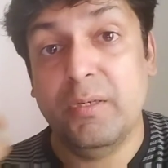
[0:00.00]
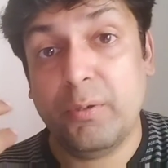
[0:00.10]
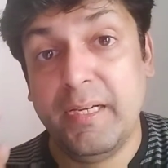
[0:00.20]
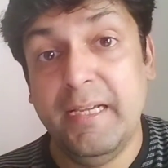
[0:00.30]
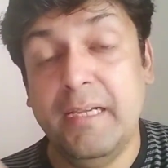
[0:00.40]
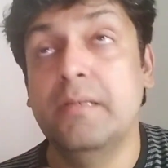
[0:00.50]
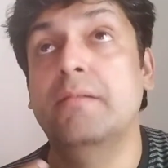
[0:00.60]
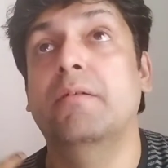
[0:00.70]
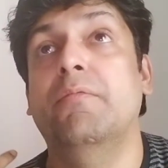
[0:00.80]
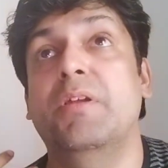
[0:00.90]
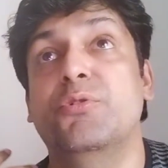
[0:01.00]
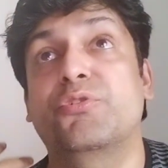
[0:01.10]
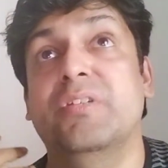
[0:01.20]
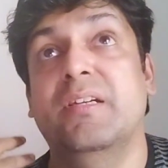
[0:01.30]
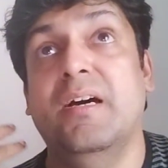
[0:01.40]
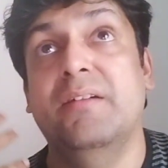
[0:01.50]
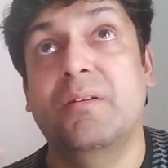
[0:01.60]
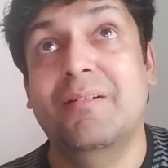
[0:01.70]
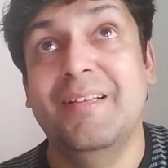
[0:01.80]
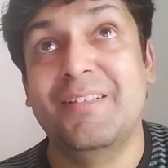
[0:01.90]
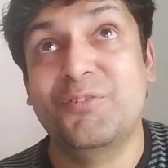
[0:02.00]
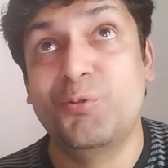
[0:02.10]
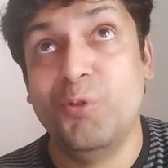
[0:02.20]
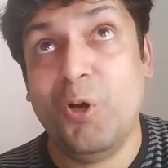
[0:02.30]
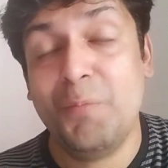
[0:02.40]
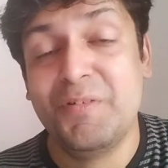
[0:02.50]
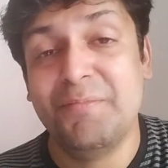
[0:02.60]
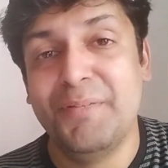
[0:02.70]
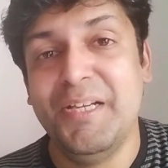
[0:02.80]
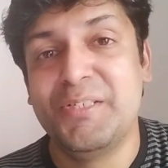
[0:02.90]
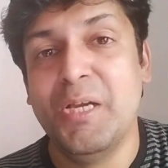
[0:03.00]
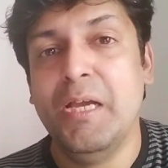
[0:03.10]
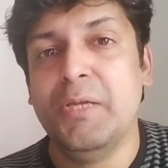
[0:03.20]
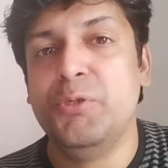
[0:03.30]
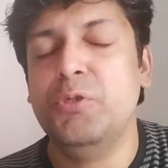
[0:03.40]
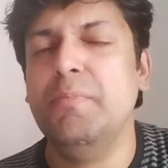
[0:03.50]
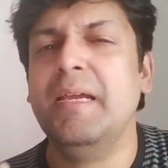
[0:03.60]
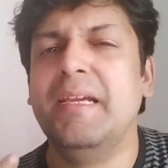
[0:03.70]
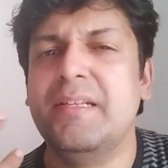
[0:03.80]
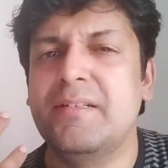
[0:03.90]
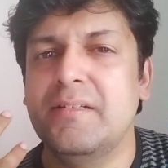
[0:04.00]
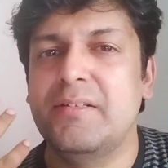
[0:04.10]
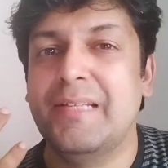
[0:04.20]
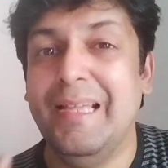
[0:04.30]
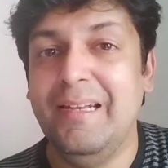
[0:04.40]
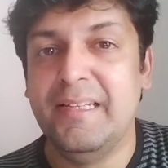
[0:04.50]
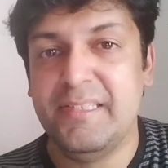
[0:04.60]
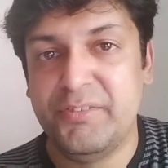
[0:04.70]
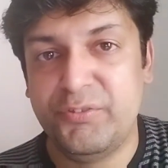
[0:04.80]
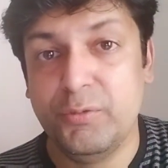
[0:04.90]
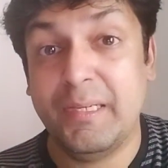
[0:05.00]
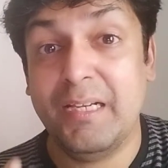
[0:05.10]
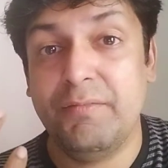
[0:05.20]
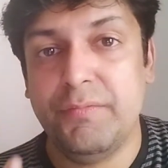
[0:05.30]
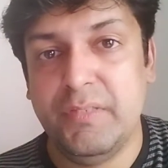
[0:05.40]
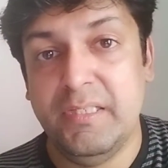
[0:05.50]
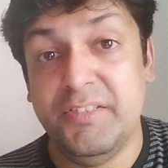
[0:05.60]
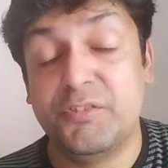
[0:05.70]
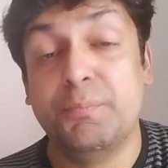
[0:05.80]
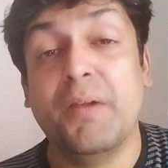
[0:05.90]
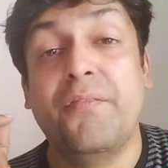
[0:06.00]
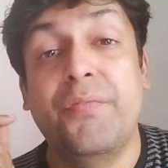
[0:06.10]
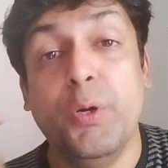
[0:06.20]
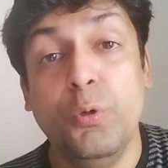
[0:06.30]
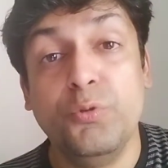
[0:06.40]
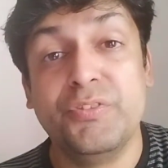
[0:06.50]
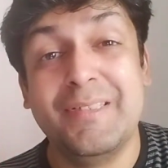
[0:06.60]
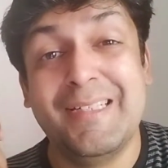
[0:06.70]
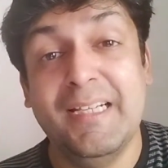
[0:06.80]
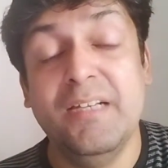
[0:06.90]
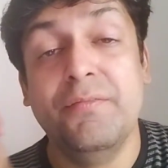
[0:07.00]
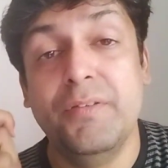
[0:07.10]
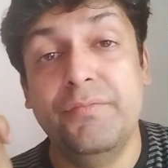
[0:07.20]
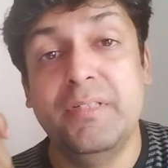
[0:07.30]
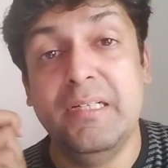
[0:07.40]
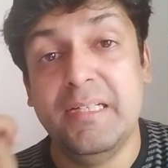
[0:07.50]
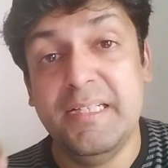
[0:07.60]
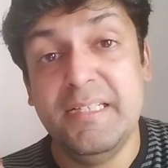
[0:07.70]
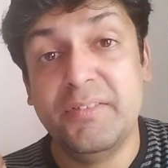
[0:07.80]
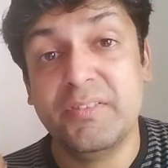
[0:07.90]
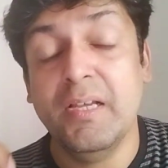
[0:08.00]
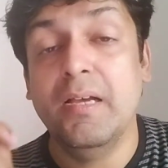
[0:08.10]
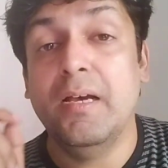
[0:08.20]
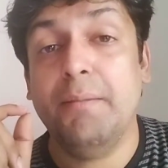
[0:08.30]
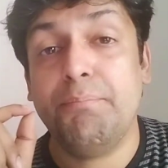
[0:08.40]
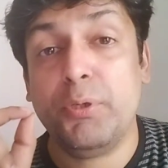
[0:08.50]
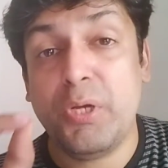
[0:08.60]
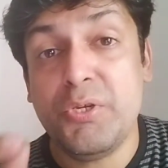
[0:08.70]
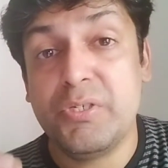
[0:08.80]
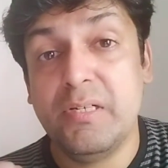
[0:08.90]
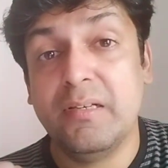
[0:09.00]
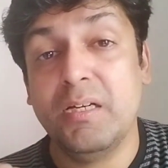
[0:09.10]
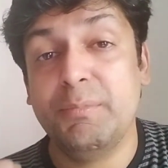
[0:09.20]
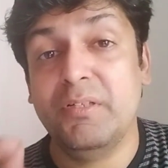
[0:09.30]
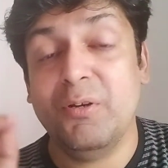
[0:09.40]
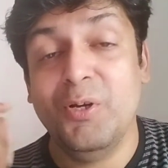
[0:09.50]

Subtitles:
Okay, when you send 100 clicks to your opt-in page, you may get 10 leads, you may get 50 leads, but those 10-15 leads are potentially going to be the